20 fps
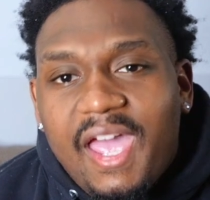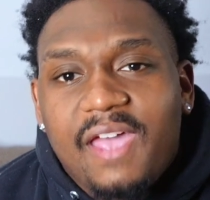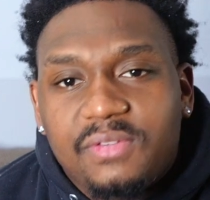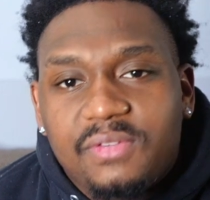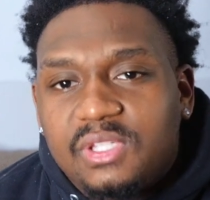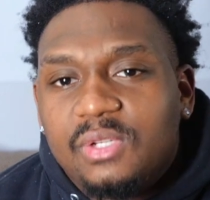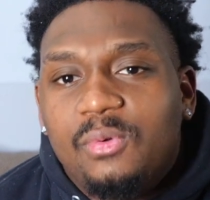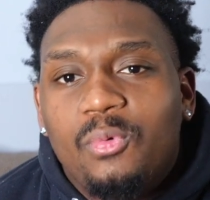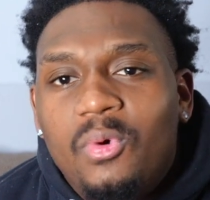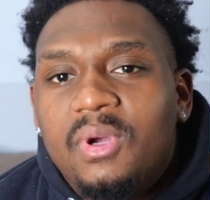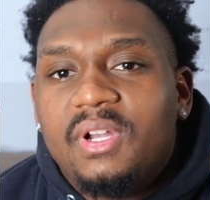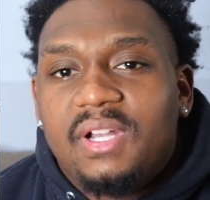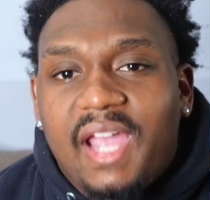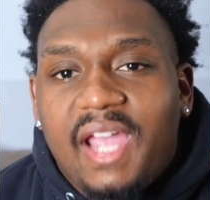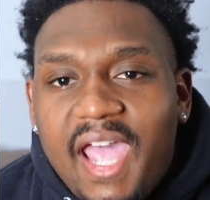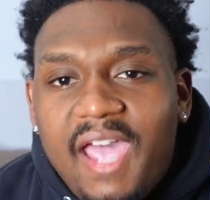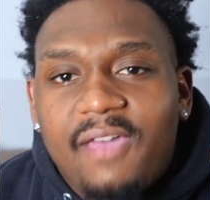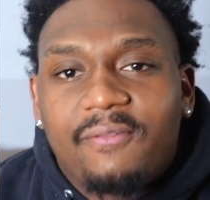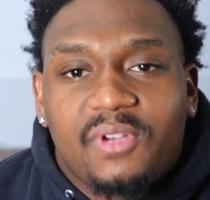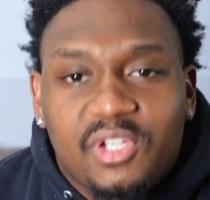someone to
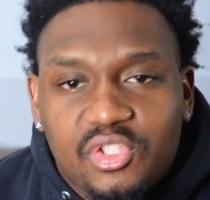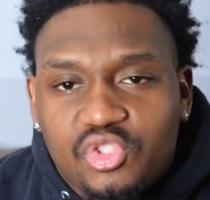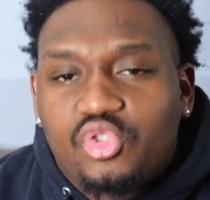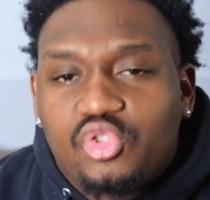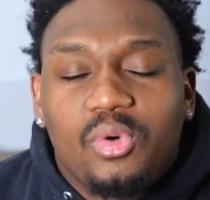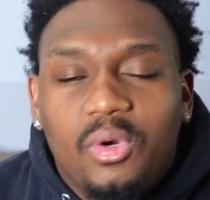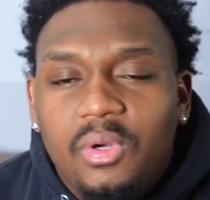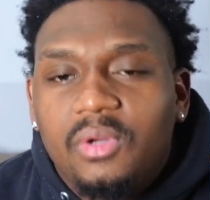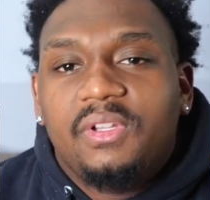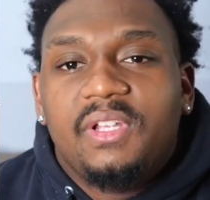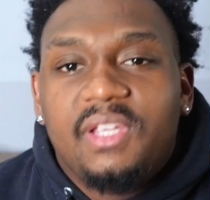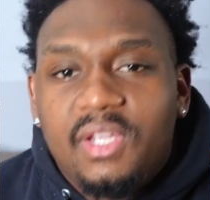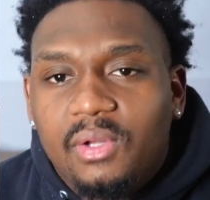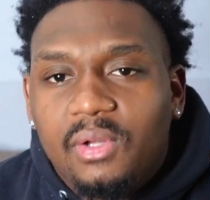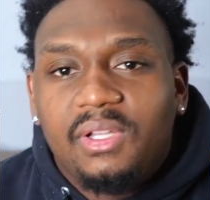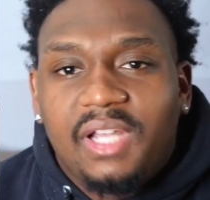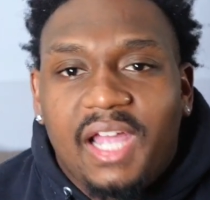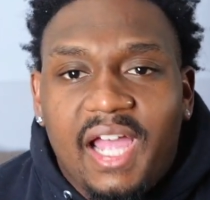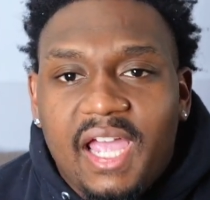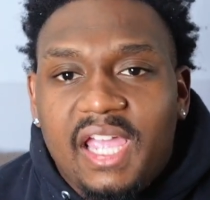have control of
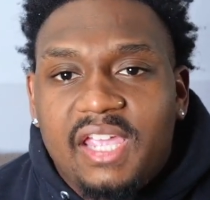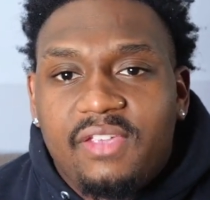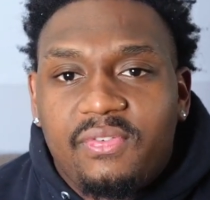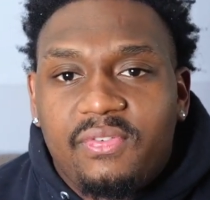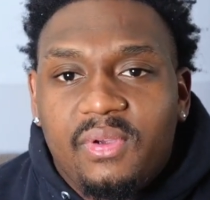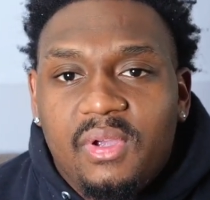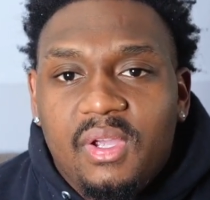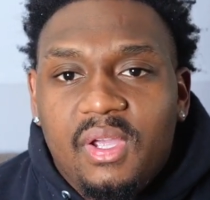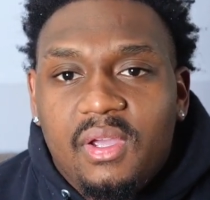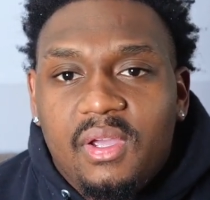your life,